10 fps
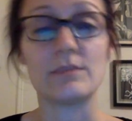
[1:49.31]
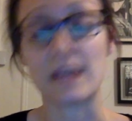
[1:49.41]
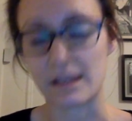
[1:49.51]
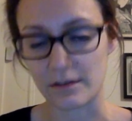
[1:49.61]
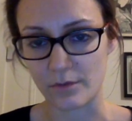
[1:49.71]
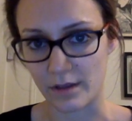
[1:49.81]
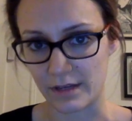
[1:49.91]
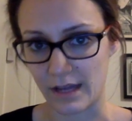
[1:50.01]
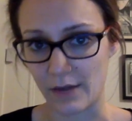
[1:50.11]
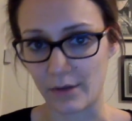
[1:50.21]
negative
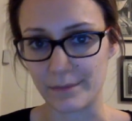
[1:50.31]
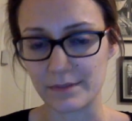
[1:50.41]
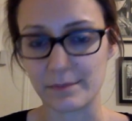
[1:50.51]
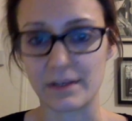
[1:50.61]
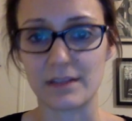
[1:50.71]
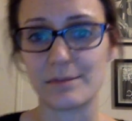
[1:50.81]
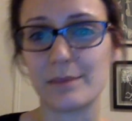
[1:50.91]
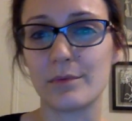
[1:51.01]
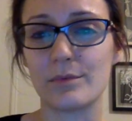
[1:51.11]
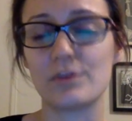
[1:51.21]
quality outcomes, because
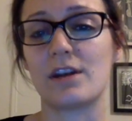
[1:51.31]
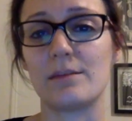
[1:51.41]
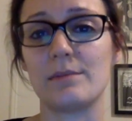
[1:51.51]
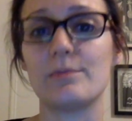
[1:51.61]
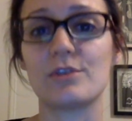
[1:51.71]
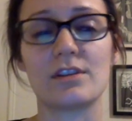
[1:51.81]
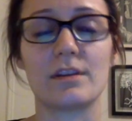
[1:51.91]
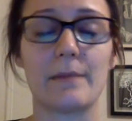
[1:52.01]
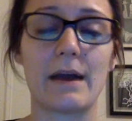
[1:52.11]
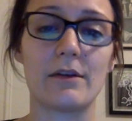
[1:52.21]
people would try to be pushing
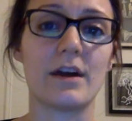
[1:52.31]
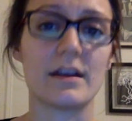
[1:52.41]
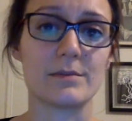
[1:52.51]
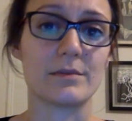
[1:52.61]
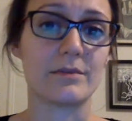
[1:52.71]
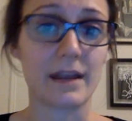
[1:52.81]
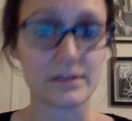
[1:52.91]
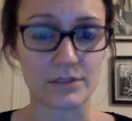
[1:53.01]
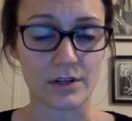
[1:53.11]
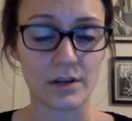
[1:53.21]
them out of the hospital
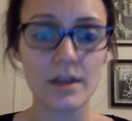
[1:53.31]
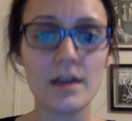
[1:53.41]
faster,